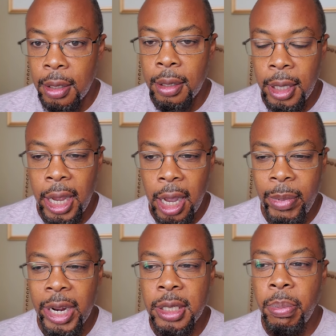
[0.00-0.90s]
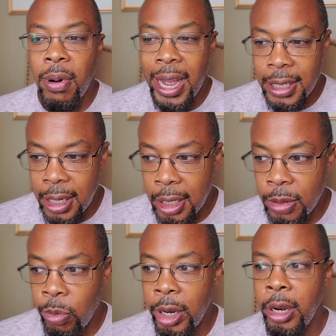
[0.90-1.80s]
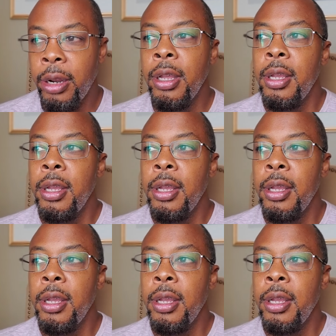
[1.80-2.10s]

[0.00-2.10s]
yeah, I mean, there's a process where,